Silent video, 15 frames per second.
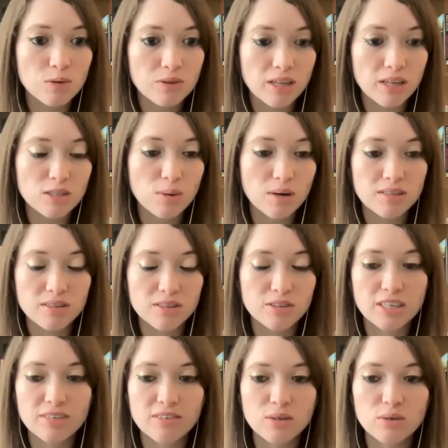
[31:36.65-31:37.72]
And that's why they're
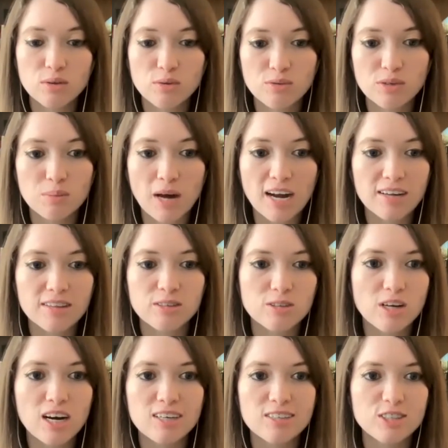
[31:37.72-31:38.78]
giving you the feedback. They're
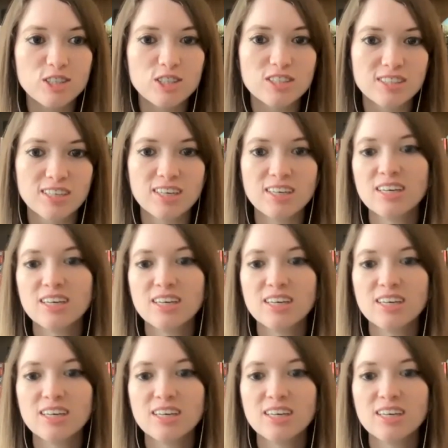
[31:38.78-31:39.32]
not just